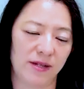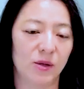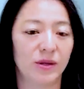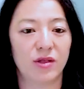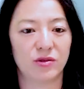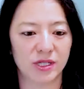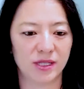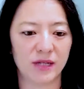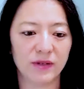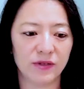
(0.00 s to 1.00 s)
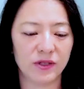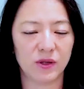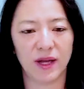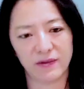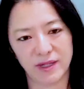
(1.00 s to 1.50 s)
So in other words, even if you
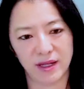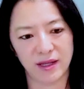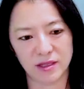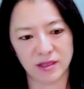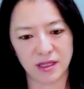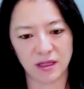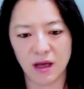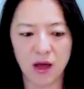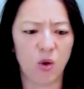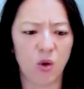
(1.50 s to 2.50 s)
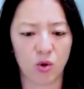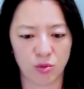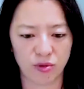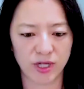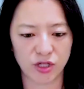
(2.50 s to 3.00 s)
don't have an LLC or
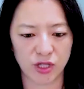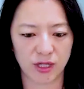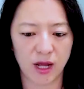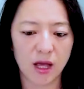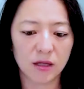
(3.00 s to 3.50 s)
corporation,